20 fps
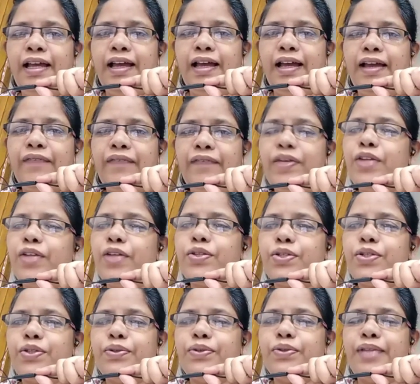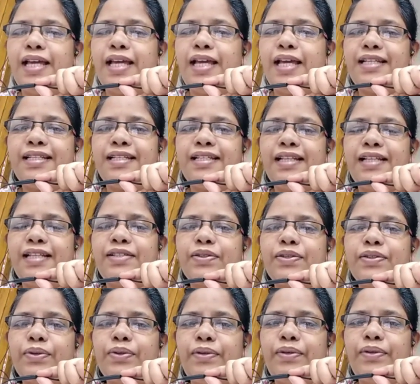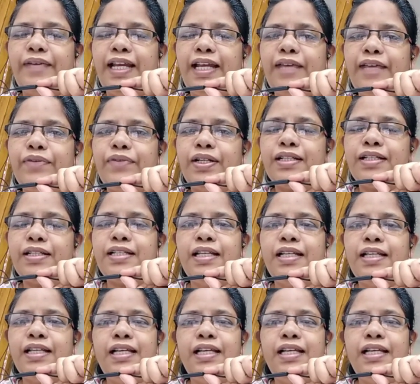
We used to do that in that school where I worked.